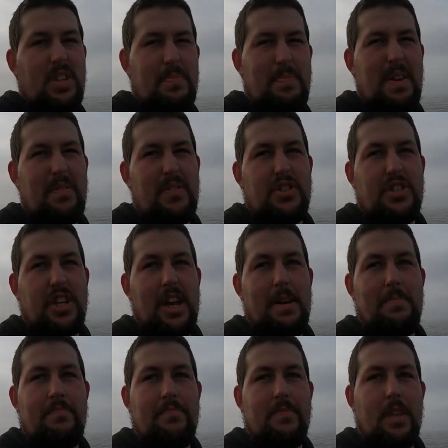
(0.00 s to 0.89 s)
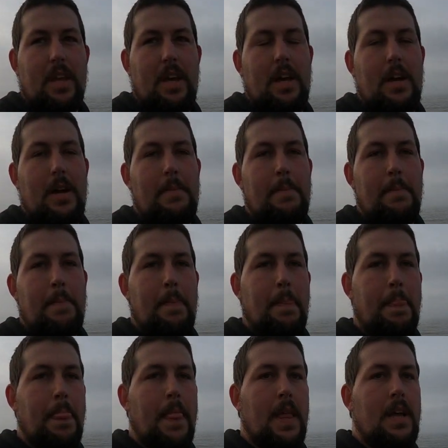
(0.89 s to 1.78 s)
a bit of a shame.
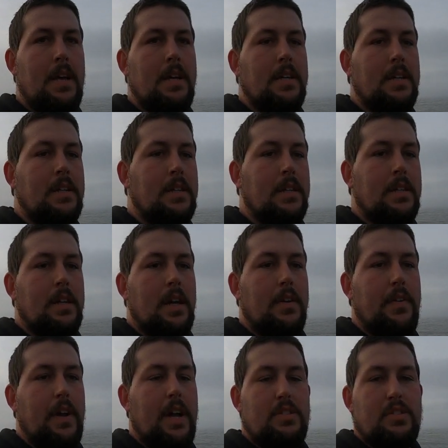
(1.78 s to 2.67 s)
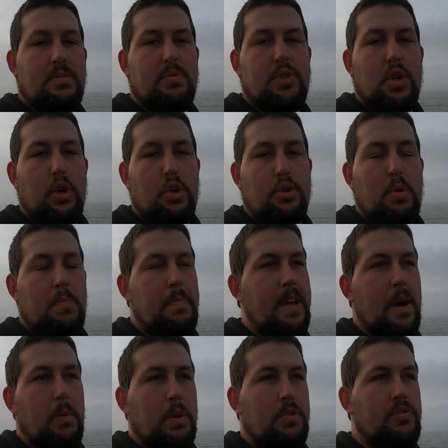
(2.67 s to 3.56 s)
If I had some tools with me,
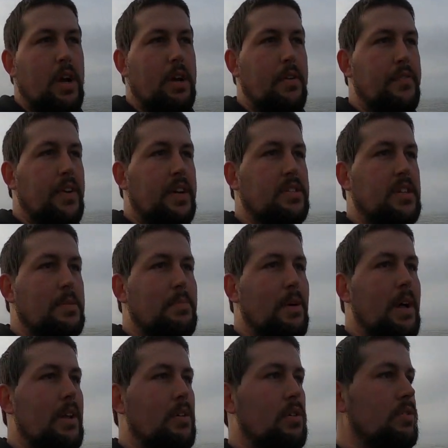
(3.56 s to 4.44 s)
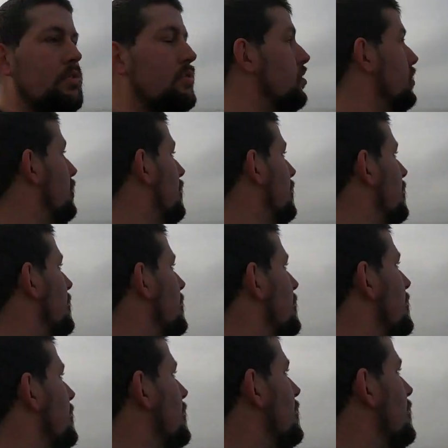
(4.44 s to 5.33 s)
I would have tried to fix it by dawn. So
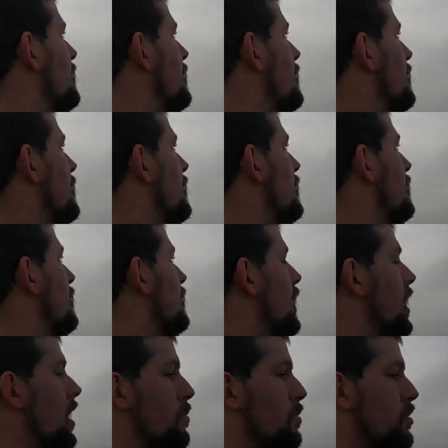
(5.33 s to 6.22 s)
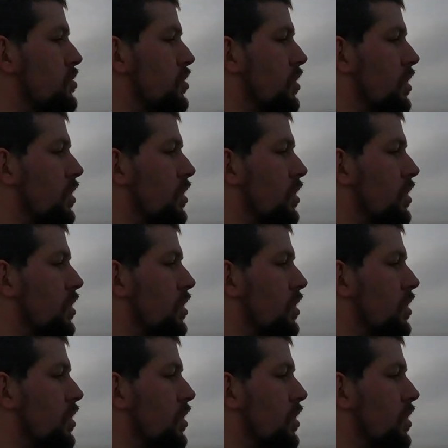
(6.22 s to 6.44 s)
yeah, we're just